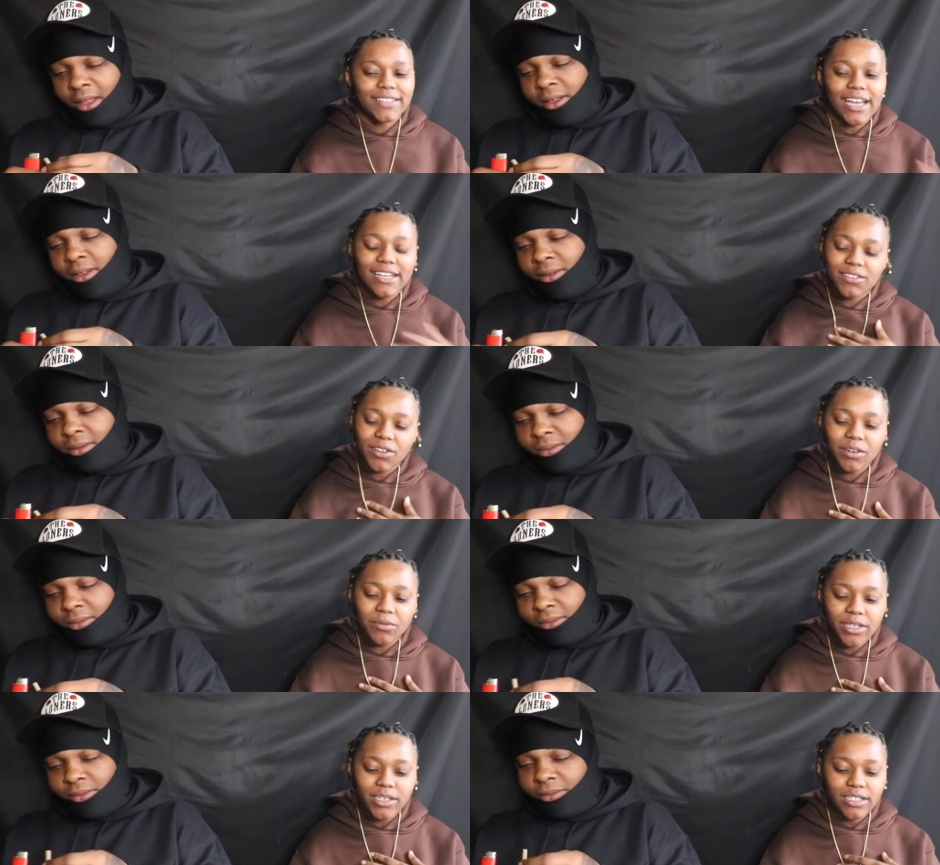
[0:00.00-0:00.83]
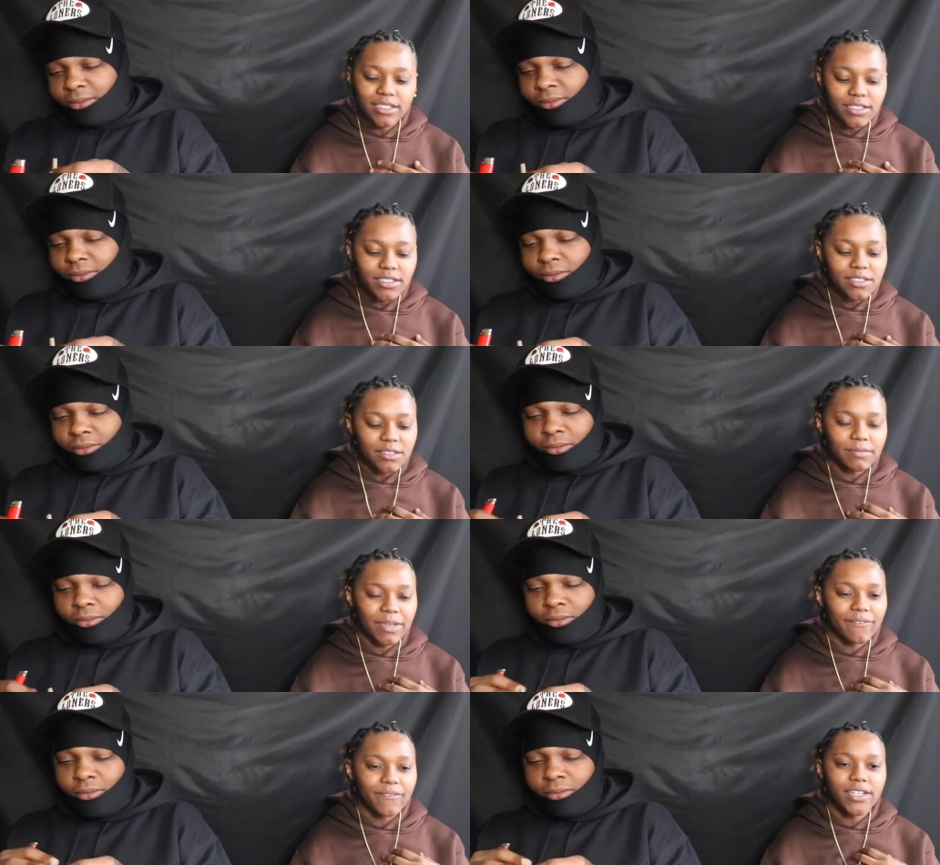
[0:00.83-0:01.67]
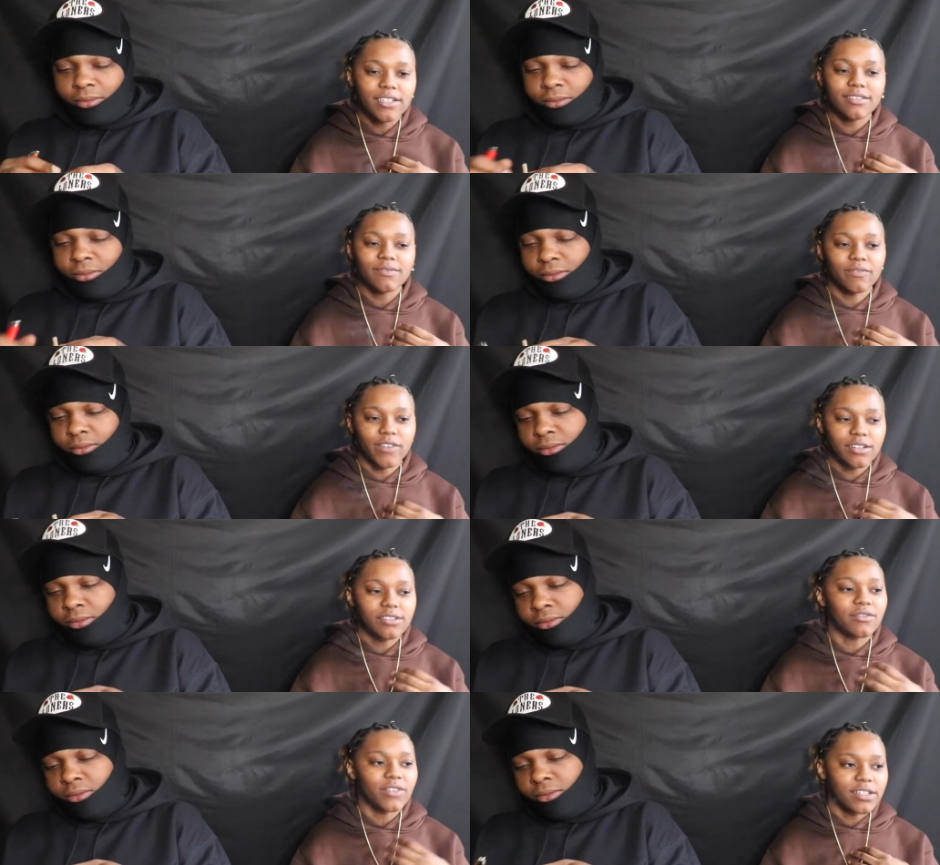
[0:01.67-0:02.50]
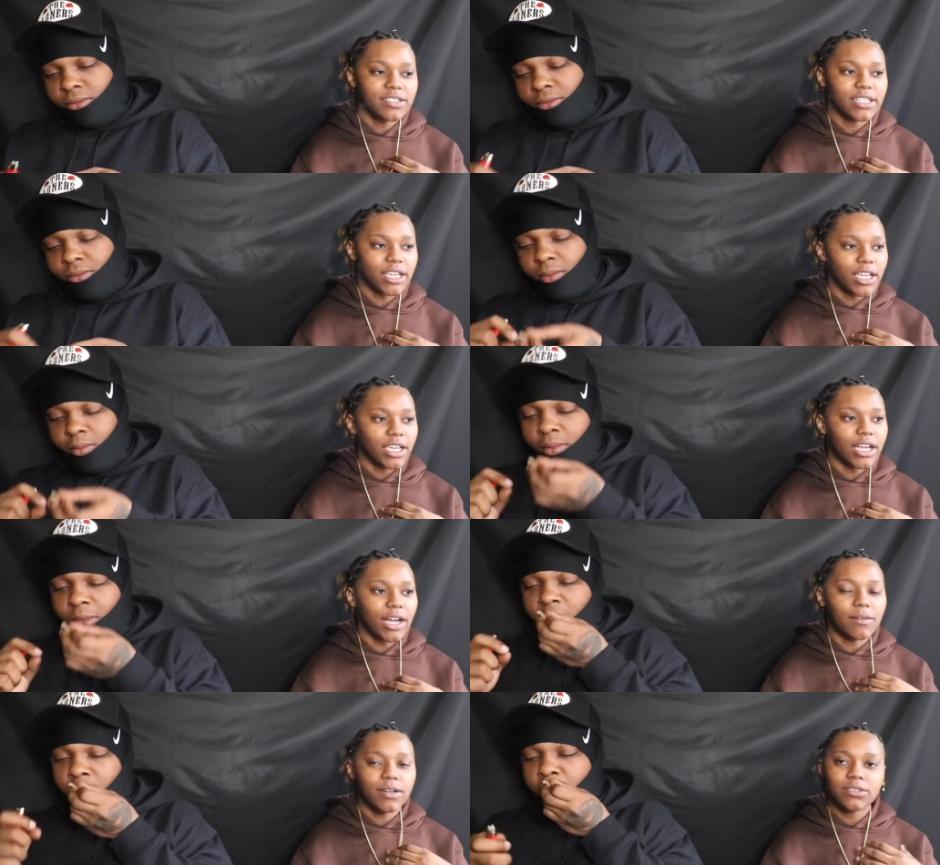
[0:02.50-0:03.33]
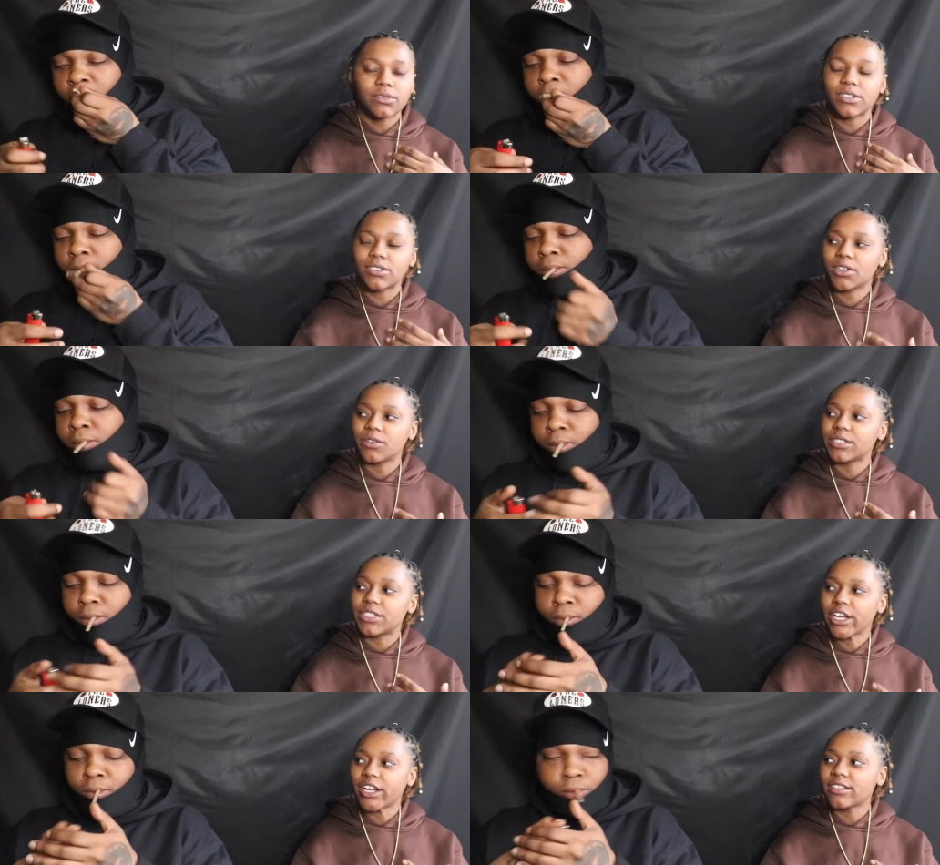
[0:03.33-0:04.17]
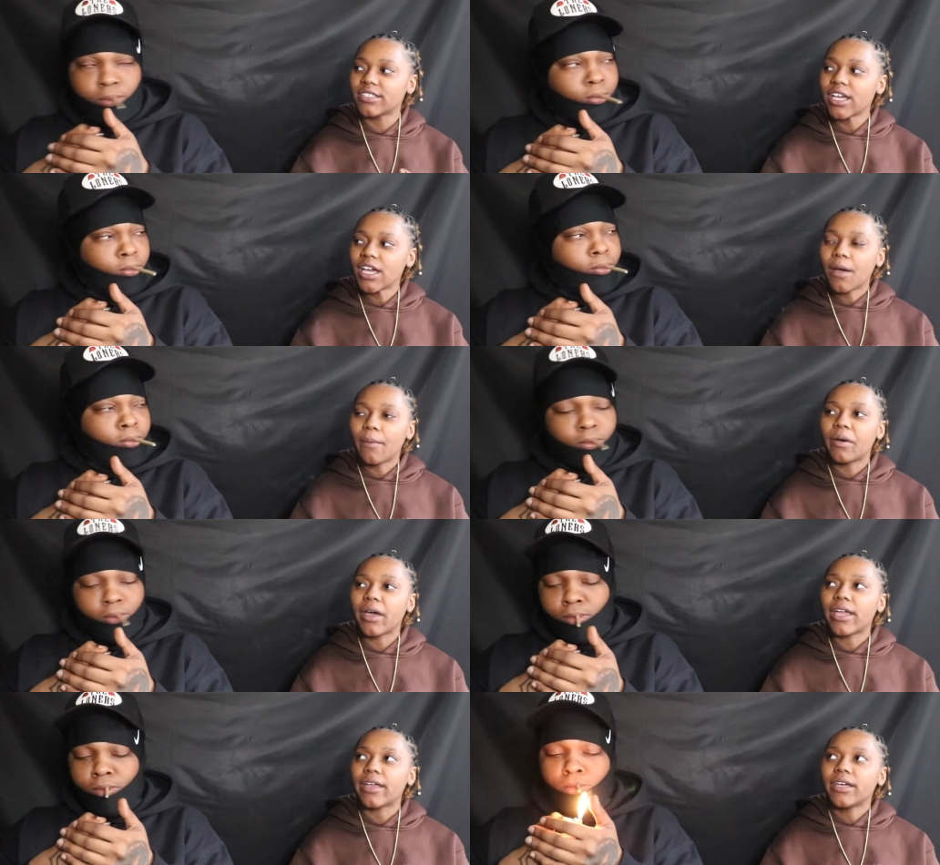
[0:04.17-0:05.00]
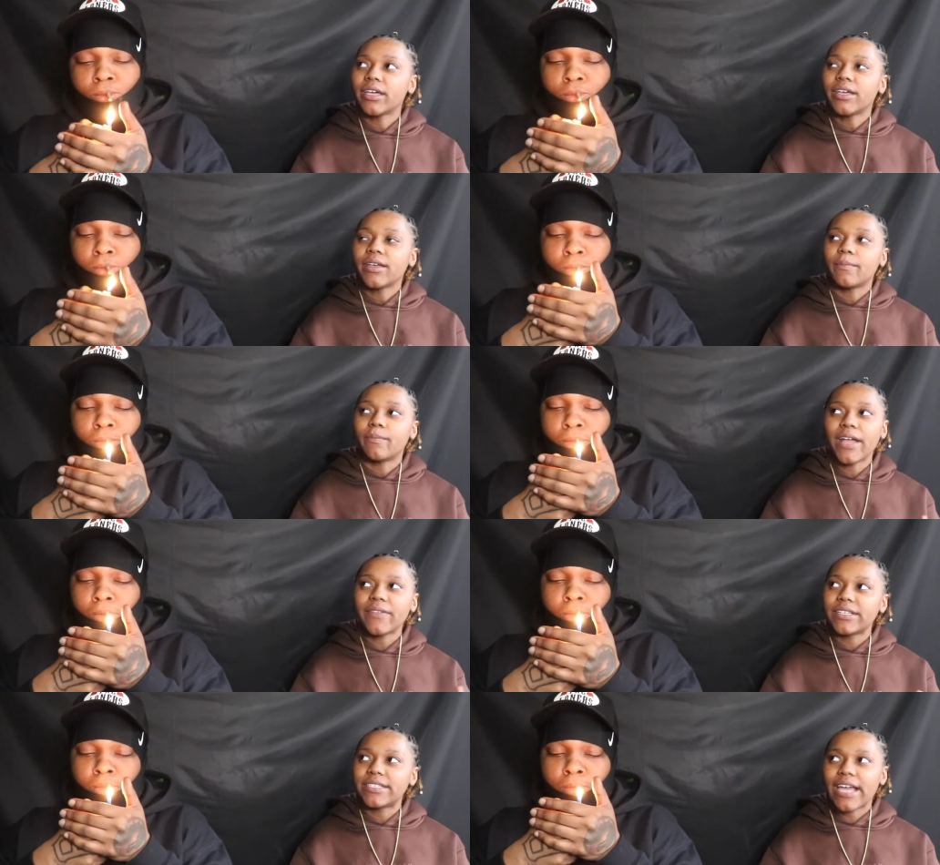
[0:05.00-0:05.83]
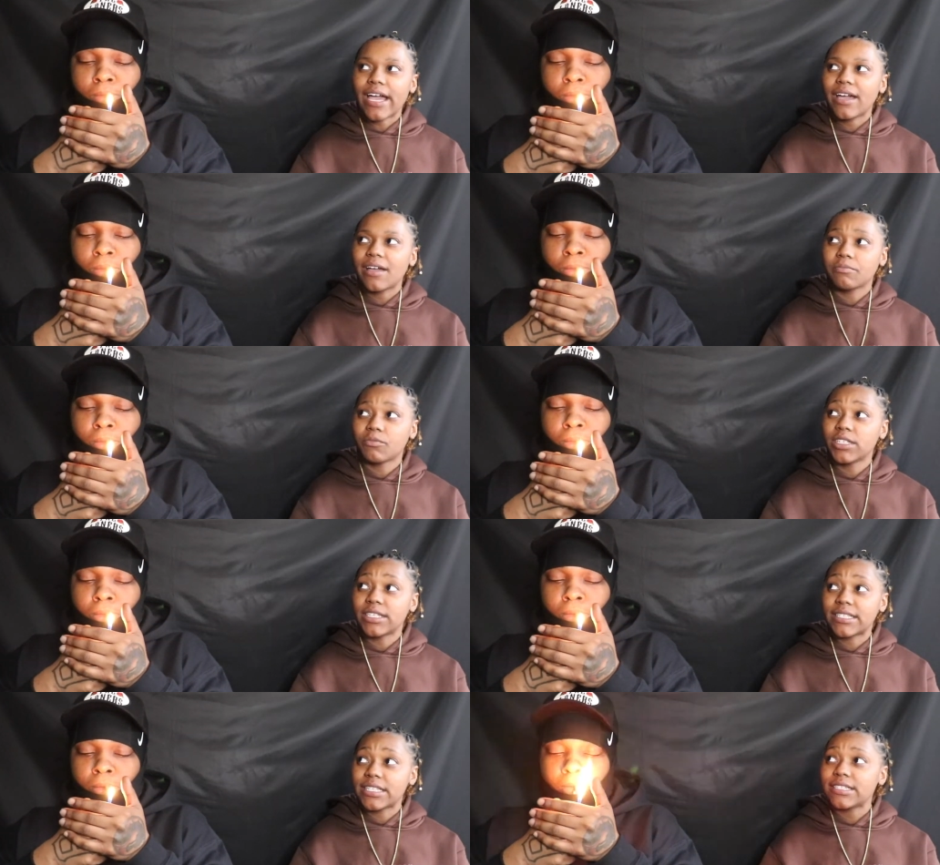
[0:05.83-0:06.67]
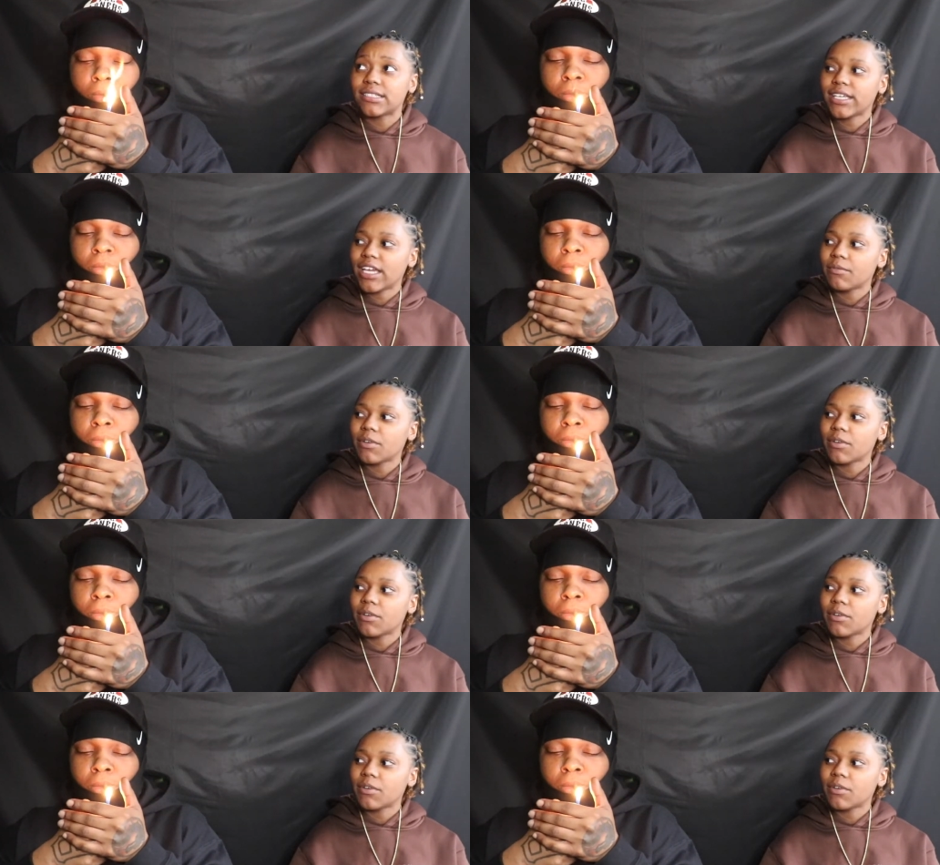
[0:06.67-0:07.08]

Speaker 1: yeah. I started with hoodies. Hoodies was my first first first thing. I was gonna start with shirts, but at the time when the season came